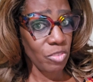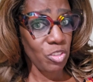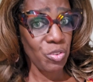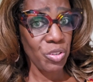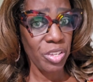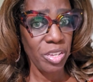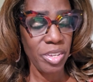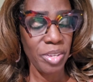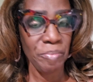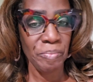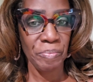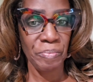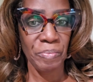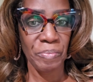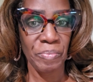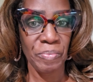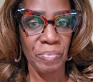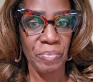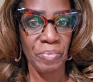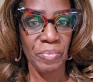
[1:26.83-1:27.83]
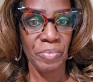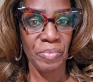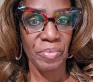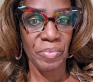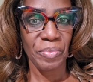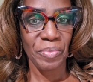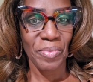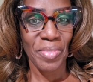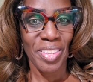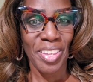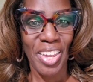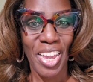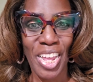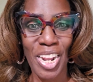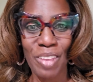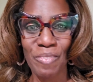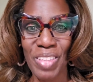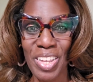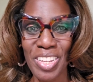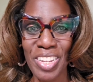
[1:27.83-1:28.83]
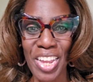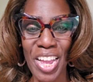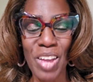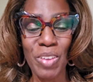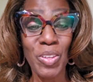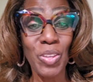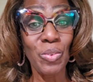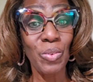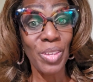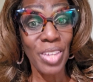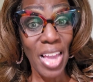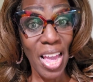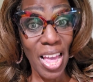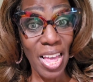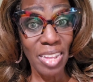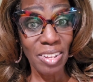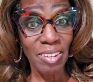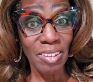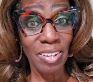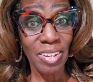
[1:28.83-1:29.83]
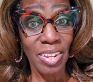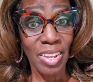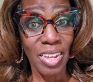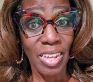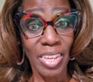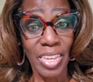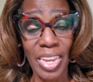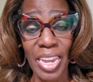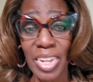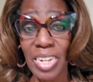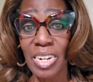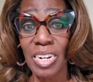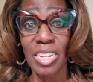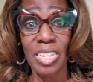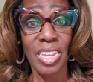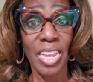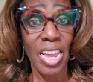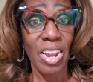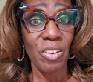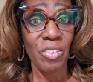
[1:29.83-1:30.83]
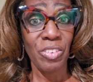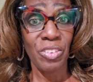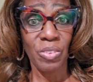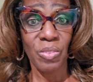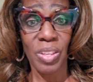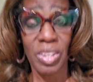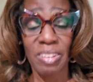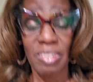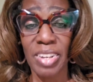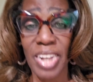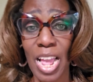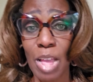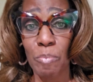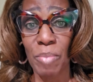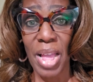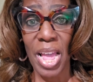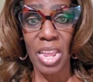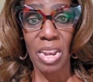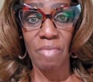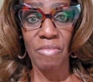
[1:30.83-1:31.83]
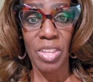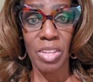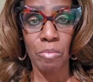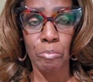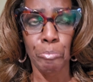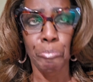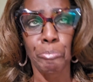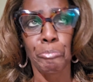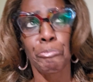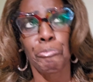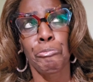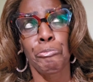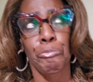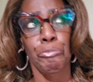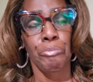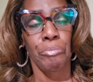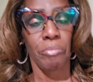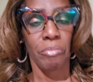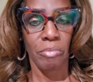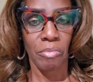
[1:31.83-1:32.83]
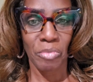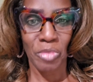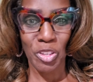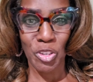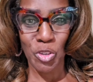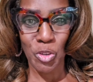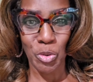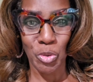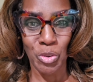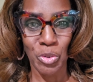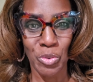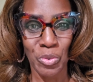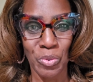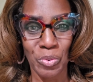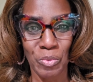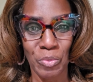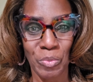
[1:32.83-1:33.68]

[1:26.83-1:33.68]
You good? And if they tell you yes, and in a day or so they snap out of it, cool.